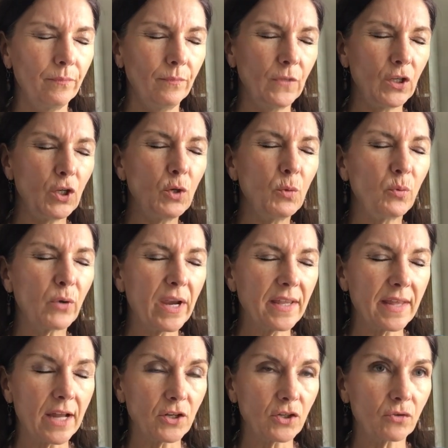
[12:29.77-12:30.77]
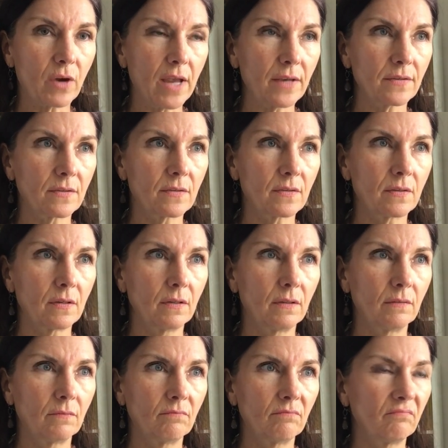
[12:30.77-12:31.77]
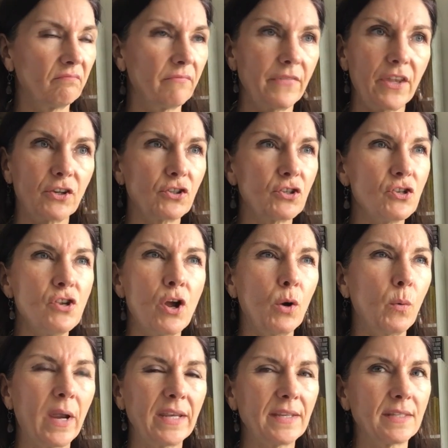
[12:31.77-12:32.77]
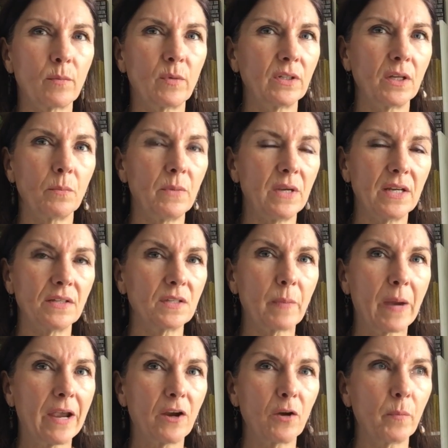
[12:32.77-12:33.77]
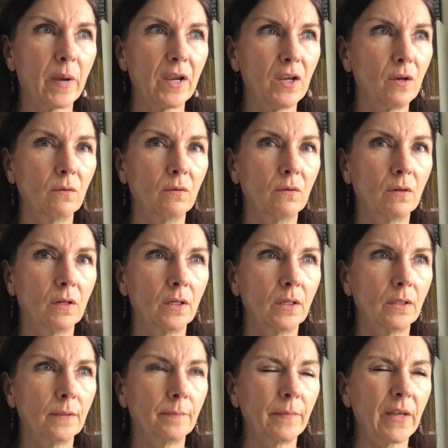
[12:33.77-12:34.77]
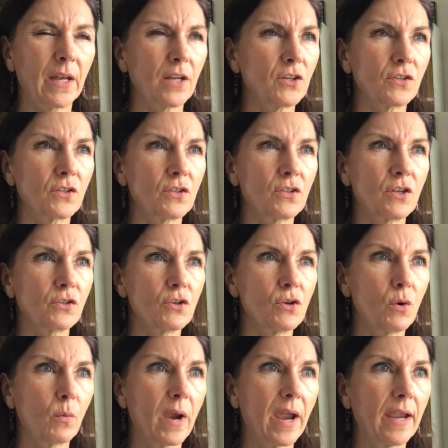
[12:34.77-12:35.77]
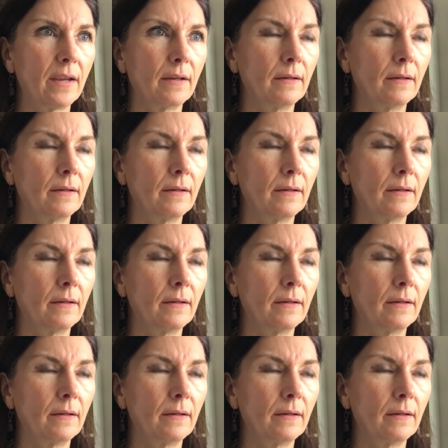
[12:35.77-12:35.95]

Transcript: you break that trust, there's no way someone can be inspired by you. There's no way.